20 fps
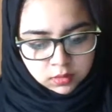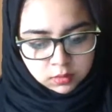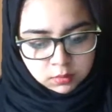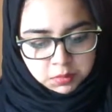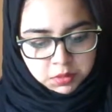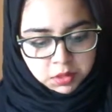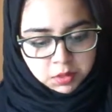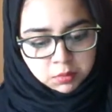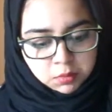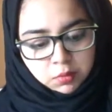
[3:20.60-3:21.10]

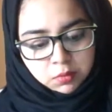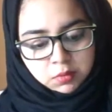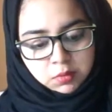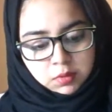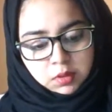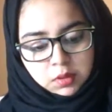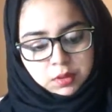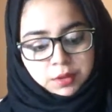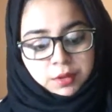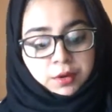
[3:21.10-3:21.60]

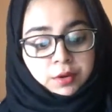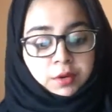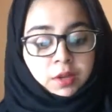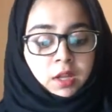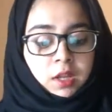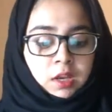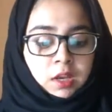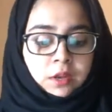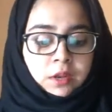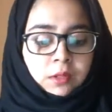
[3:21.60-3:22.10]
They're
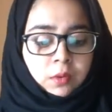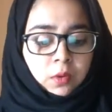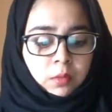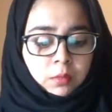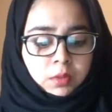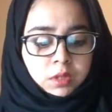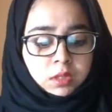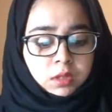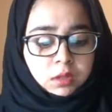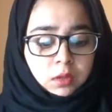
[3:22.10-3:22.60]

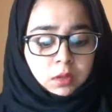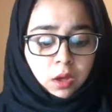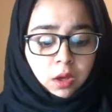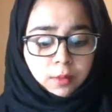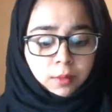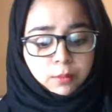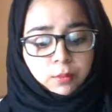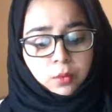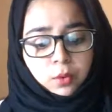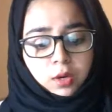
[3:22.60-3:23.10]
normally a
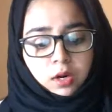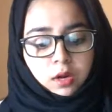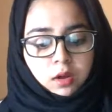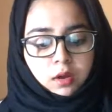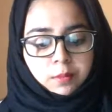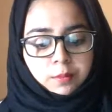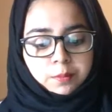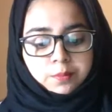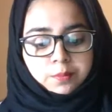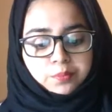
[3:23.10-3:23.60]
lot
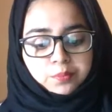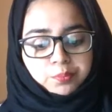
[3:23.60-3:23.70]
more